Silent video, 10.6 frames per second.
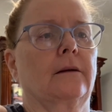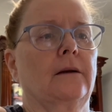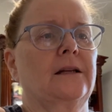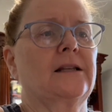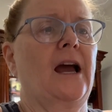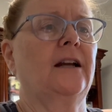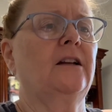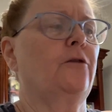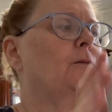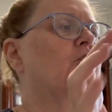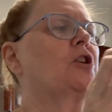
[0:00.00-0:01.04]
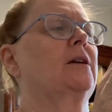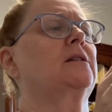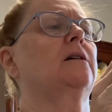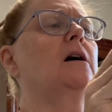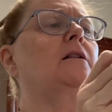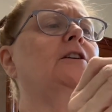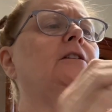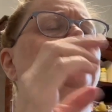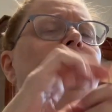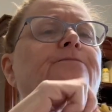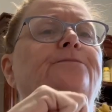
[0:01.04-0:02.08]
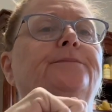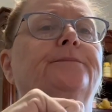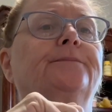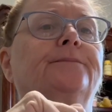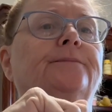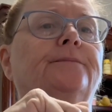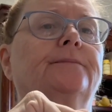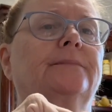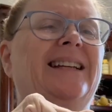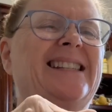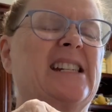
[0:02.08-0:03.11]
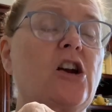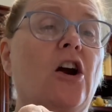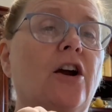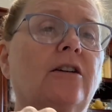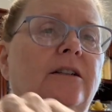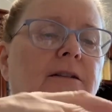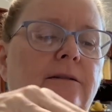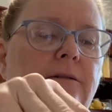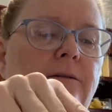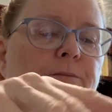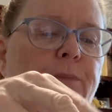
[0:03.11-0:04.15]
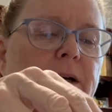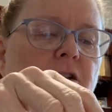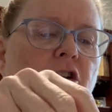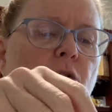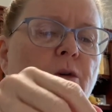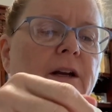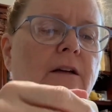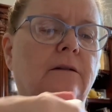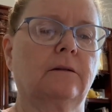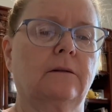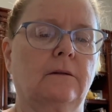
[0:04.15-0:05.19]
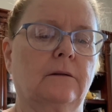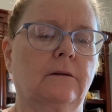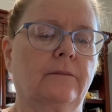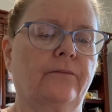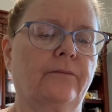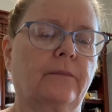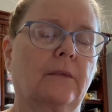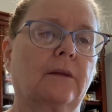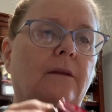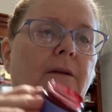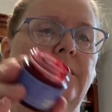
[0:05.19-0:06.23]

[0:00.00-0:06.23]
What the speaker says: It's kind of a magenta color. It's dark, but you don't want to